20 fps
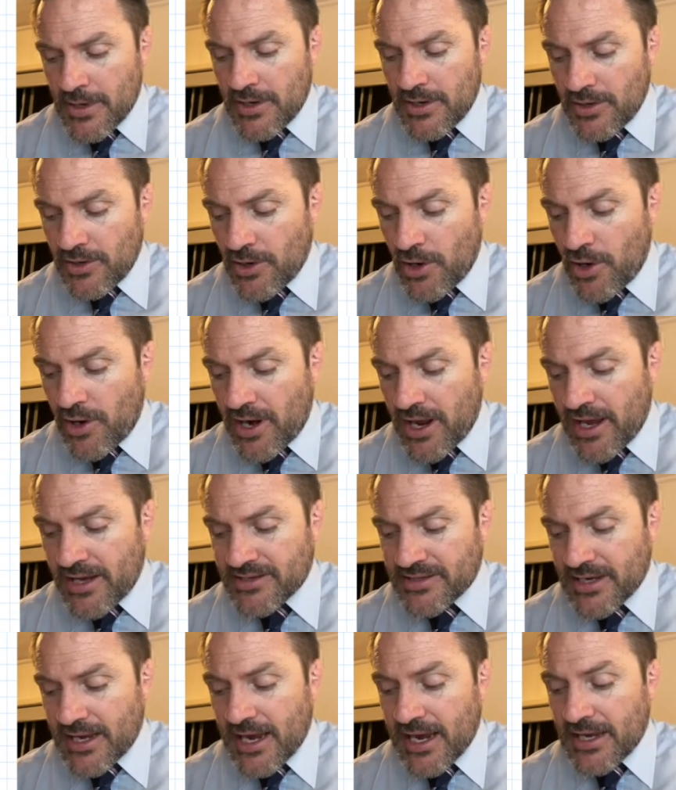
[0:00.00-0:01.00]
known
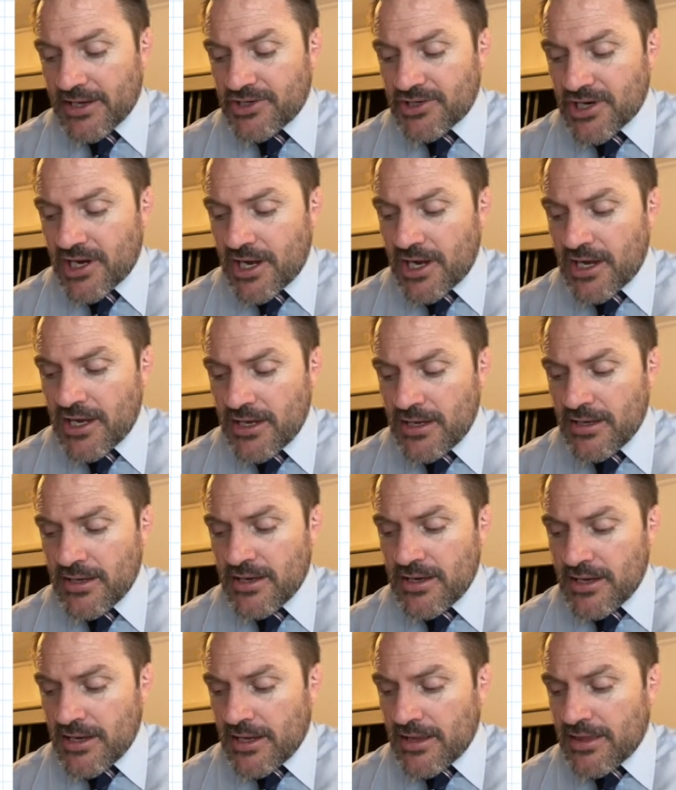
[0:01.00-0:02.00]
as a HA,
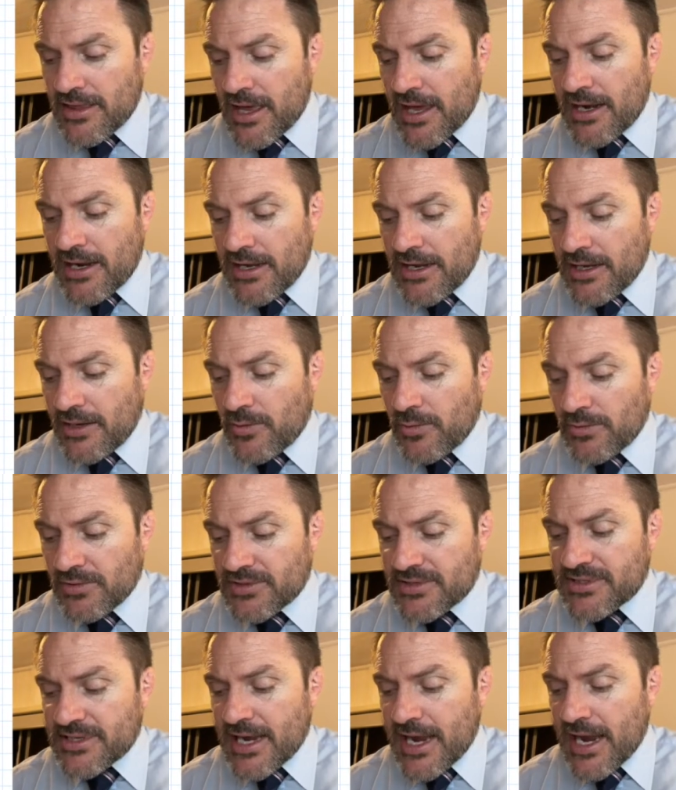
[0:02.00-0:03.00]
that
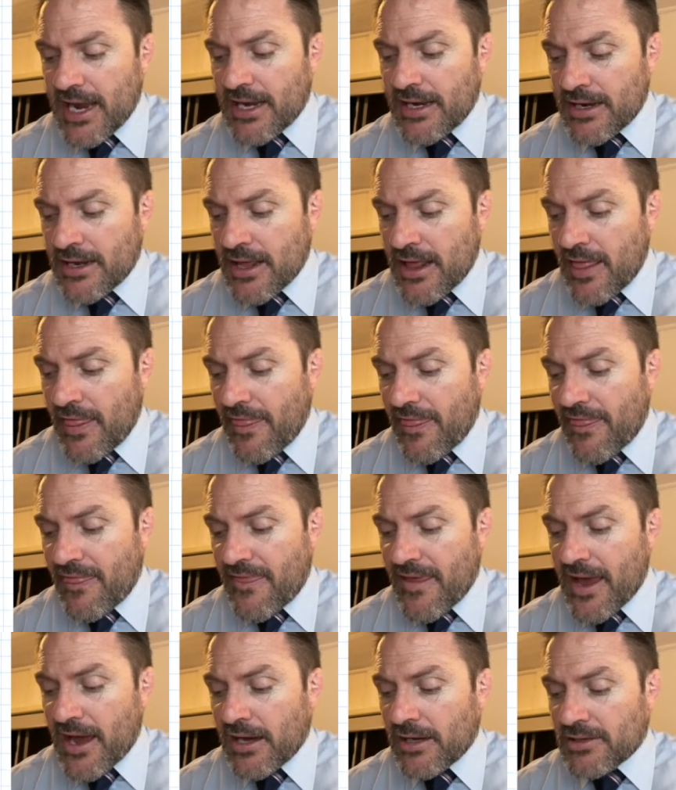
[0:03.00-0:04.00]
equals
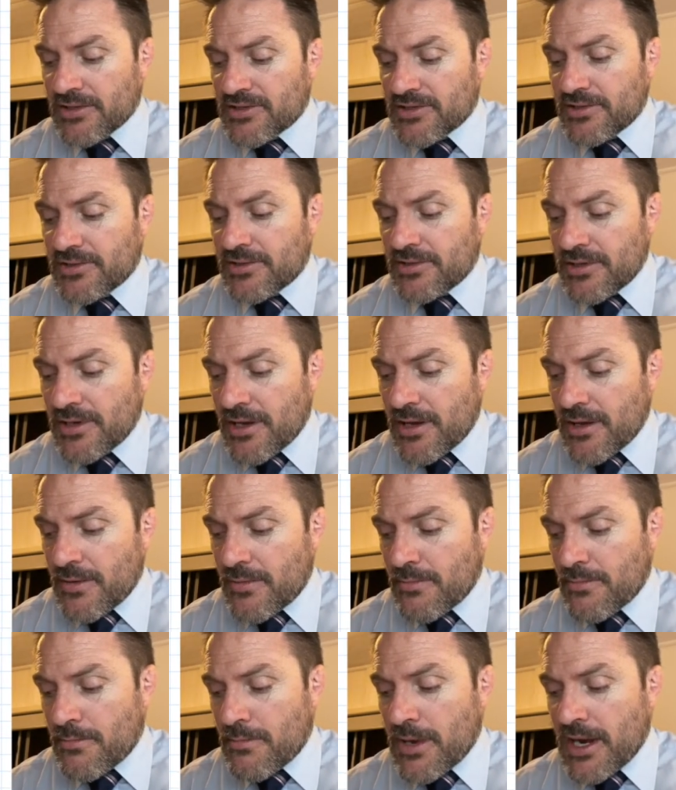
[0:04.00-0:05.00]
10,000
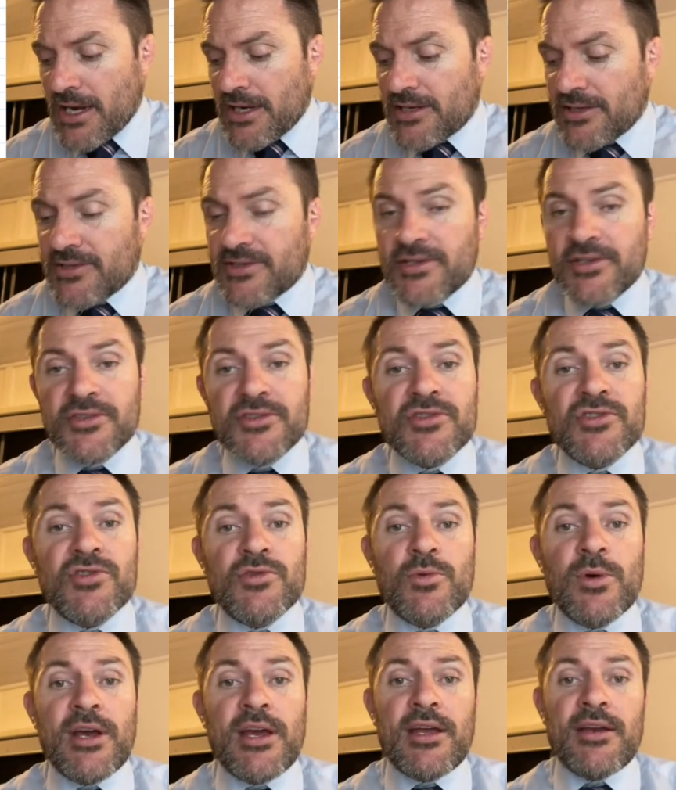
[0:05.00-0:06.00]
meters
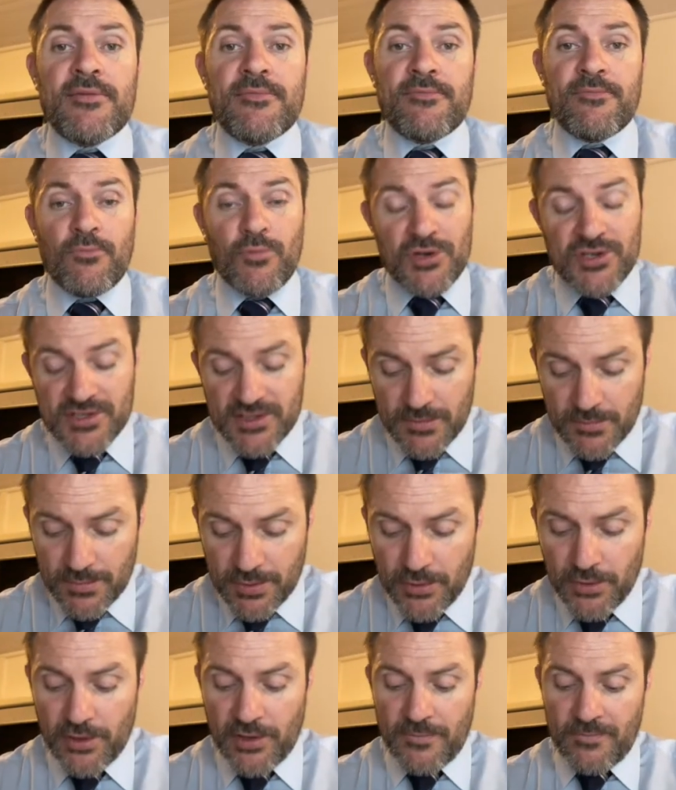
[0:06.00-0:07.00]
squared, which is
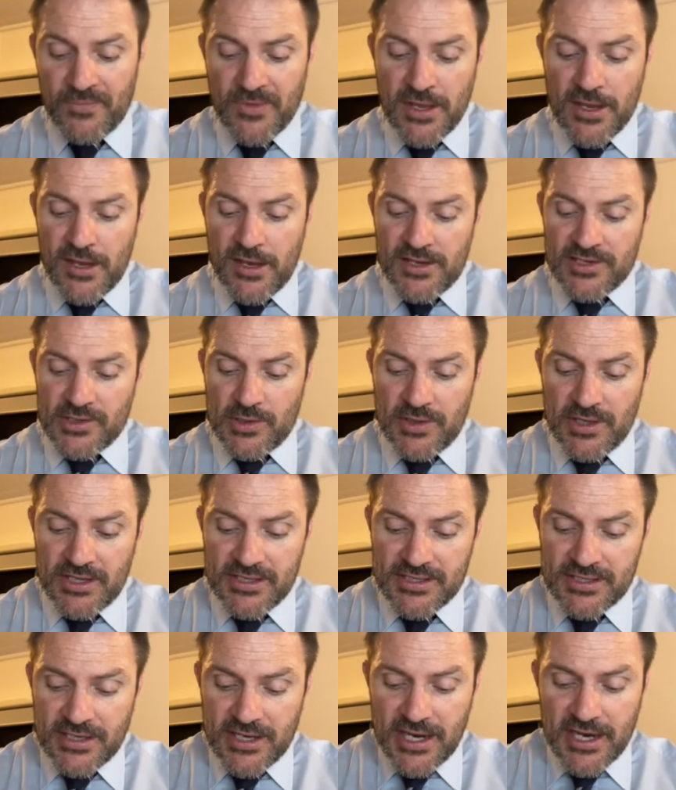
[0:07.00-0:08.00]
important. So in
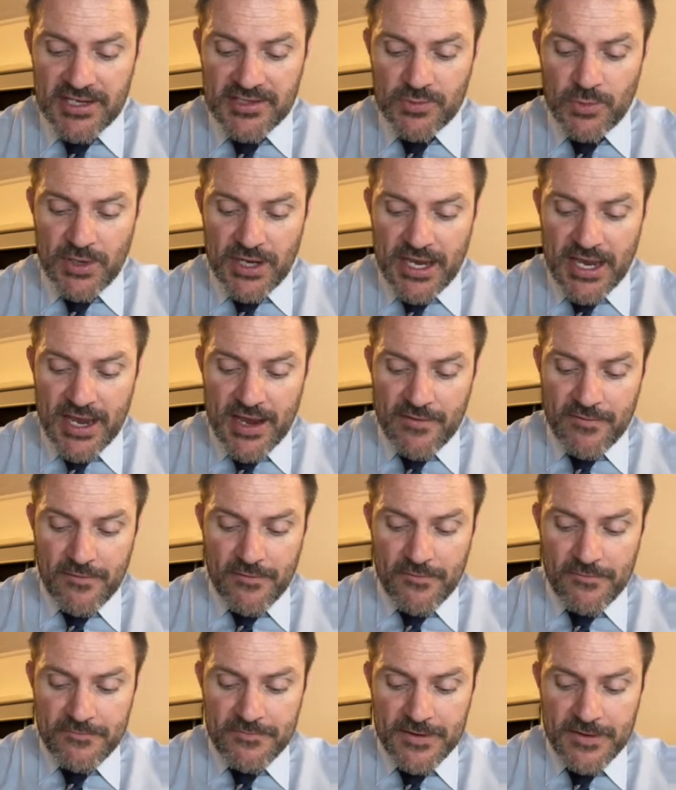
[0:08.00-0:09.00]
this case, we have
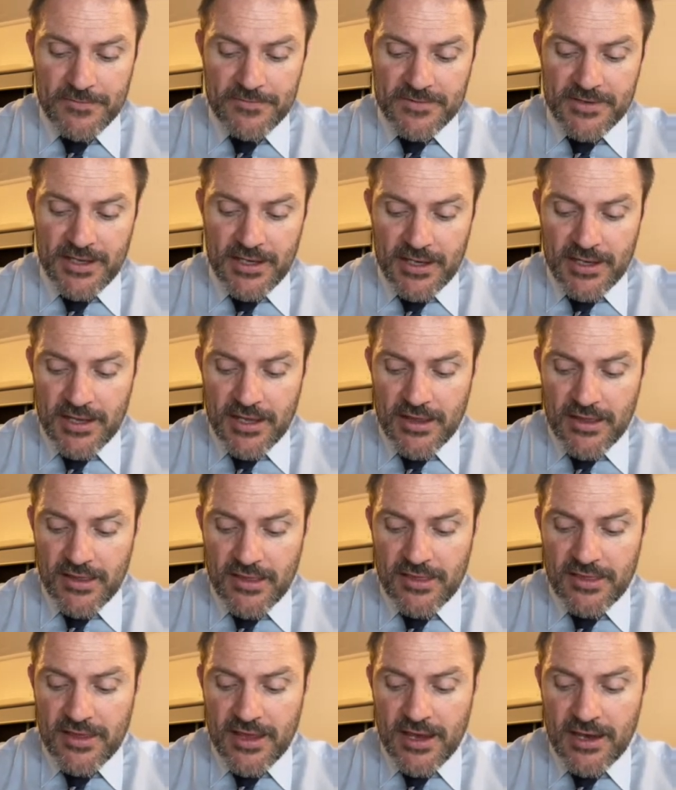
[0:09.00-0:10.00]

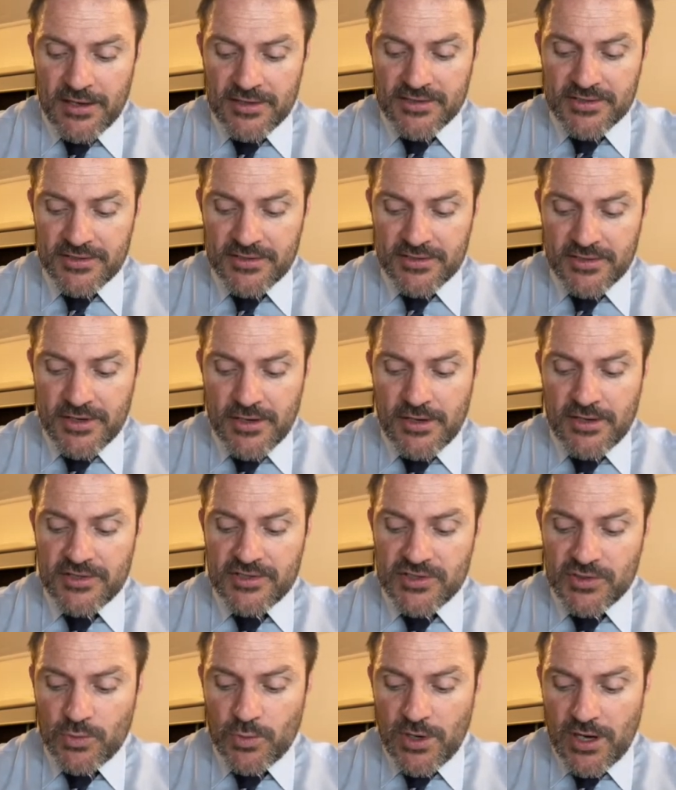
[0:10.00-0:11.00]
50,000
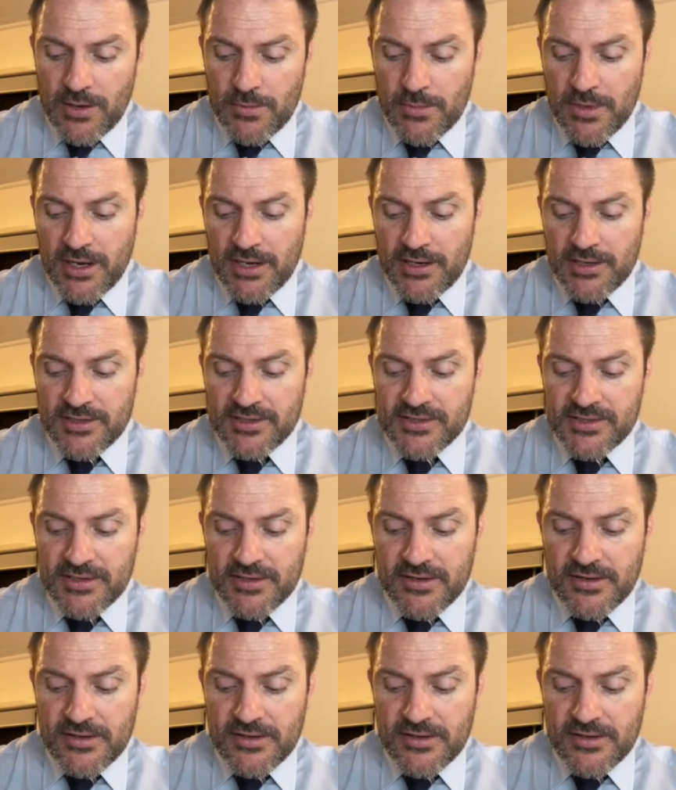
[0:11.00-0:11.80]
square meters